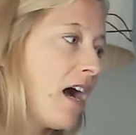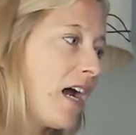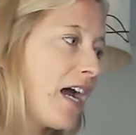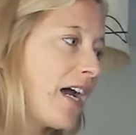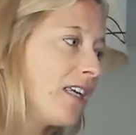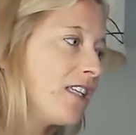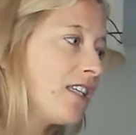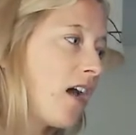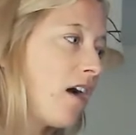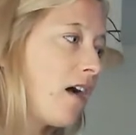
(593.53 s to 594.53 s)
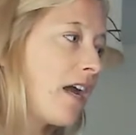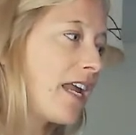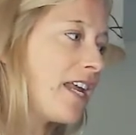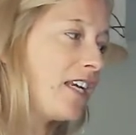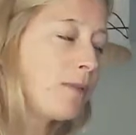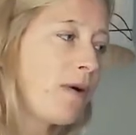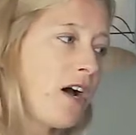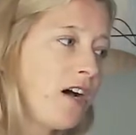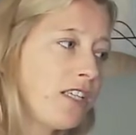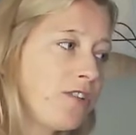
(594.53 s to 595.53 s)
And each
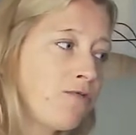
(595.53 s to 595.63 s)
part is